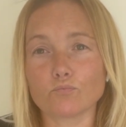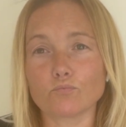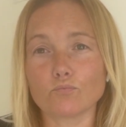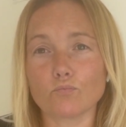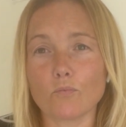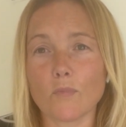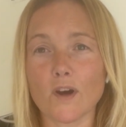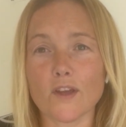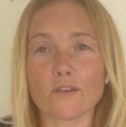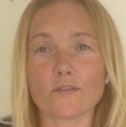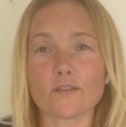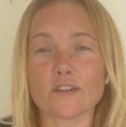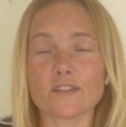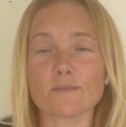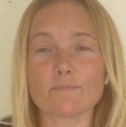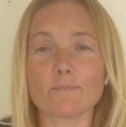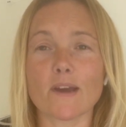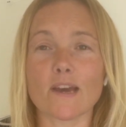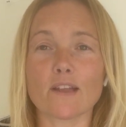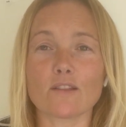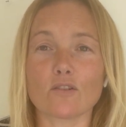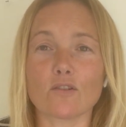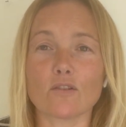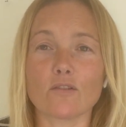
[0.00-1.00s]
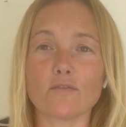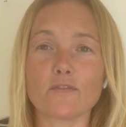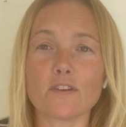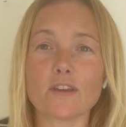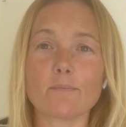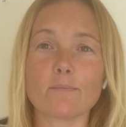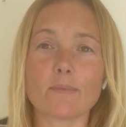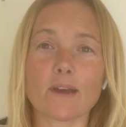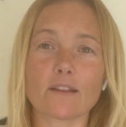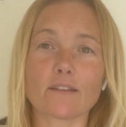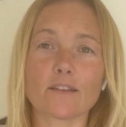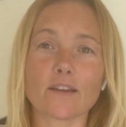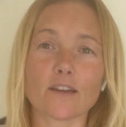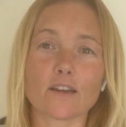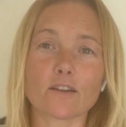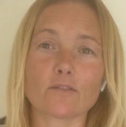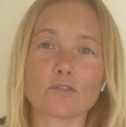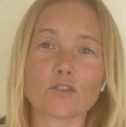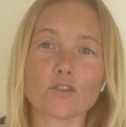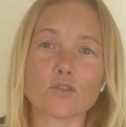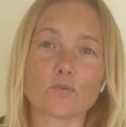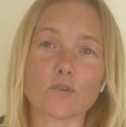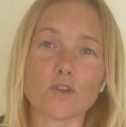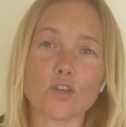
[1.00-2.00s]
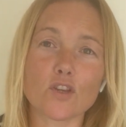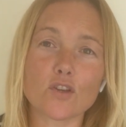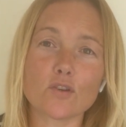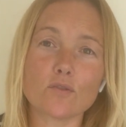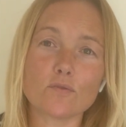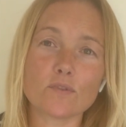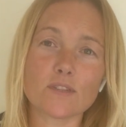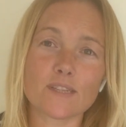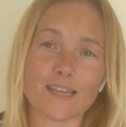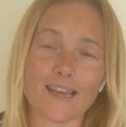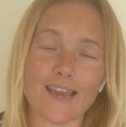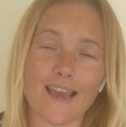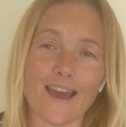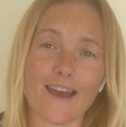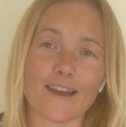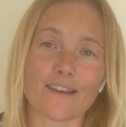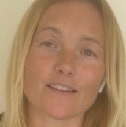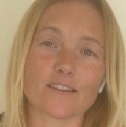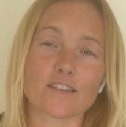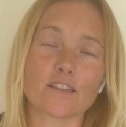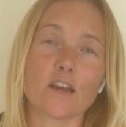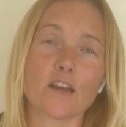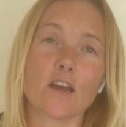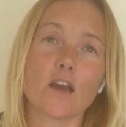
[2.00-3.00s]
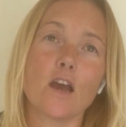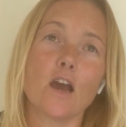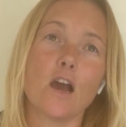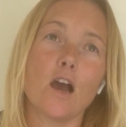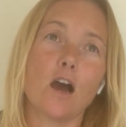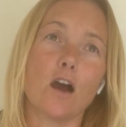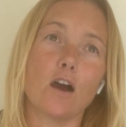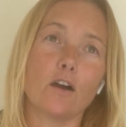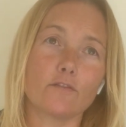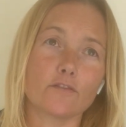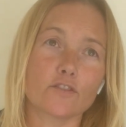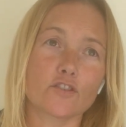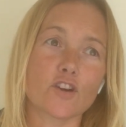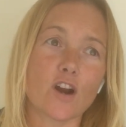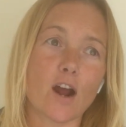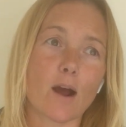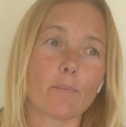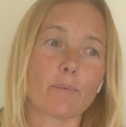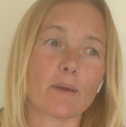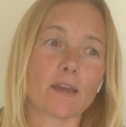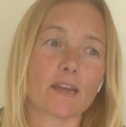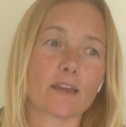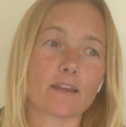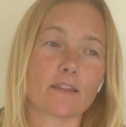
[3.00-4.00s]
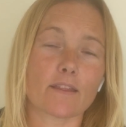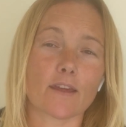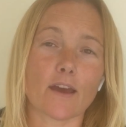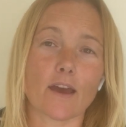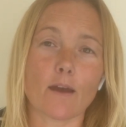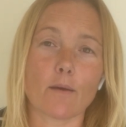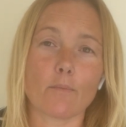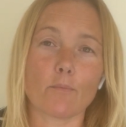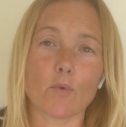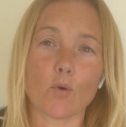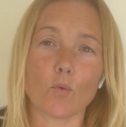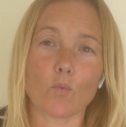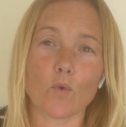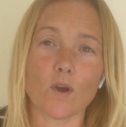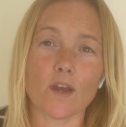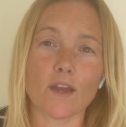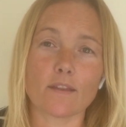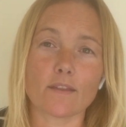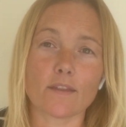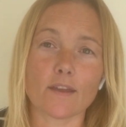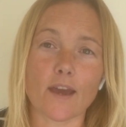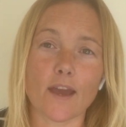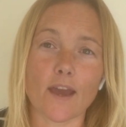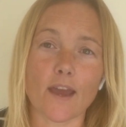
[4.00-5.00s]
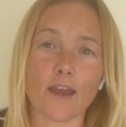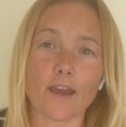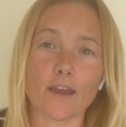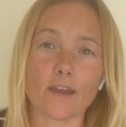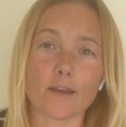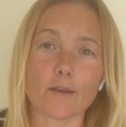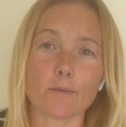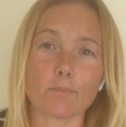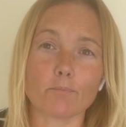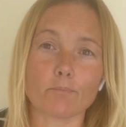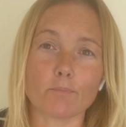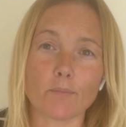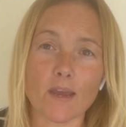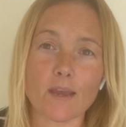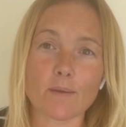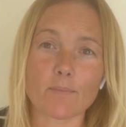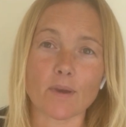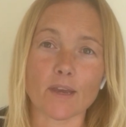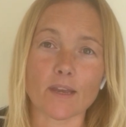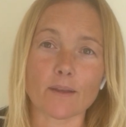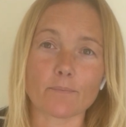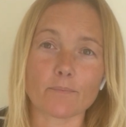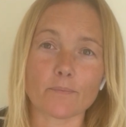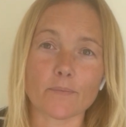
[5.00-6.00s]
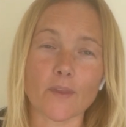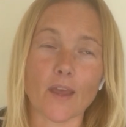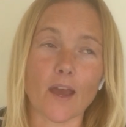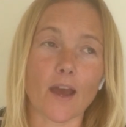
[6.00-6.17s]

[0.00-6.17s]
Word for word: Whether it's male or female, they're going to accuse the ex of trapping them with a baby.